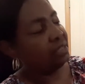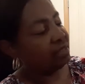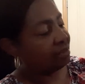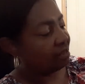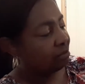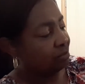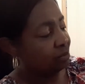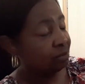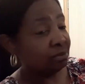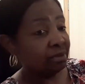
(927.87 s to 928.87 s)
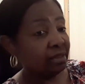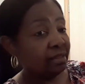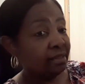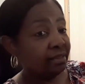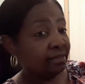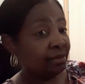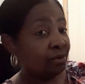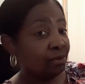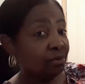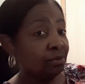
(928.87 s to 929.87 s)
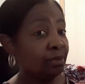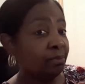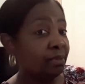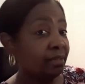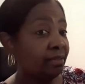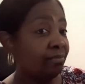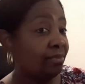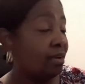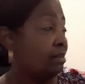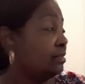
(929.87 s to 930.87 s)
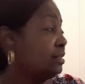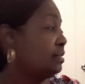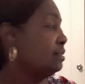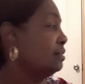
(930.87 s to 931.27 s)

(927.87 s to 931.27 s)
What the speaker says: here come who? The hungry what? Fox.